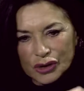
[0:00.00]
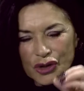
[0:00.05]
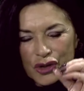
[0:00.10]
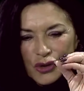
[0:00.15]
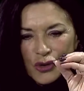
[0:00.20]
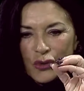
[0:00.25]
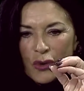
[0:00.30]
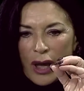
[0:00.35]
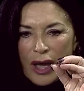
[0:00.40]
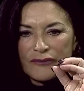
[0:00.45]

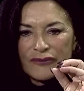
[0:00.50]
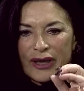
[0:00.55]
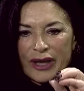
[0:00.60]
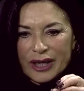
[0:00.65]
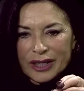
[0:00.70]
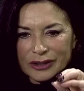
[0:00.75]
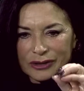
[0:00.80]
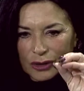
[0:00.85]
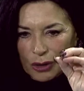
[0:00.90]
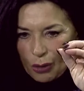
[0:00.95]
you have
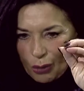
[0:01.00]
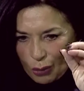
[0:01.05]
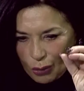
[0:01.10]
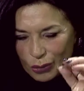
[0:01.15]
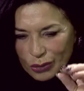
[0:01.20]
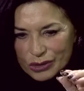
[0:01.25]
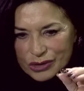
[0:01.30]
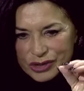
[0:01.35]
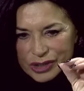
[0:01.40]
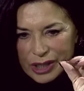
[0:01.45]
had
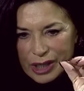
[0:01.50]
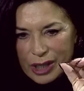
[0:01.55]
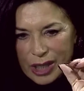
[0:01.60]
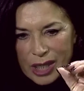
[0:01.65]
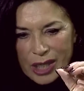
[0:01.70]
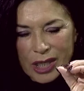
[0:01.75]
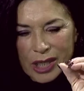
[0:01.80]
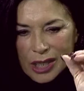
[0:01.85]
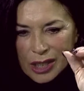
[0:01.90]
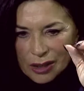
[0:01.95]
always
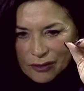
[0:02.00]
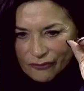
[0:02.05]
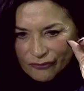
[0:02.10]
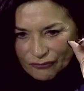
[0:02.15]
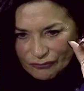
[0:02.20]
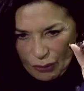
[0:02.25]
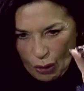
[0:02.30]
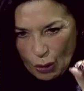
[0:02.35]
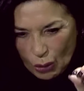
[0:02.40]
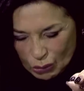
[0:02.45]
a
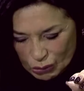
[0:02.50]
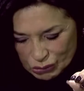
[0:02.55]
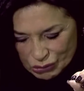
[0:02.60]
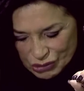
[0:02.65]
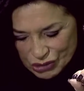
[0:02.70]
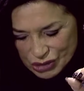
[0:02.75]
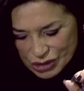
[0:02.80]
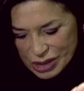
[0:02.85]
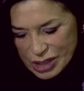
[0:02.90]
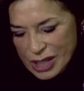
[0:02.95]

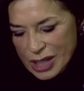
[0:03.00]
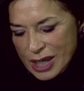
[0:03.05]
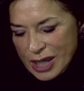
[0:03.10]
focus.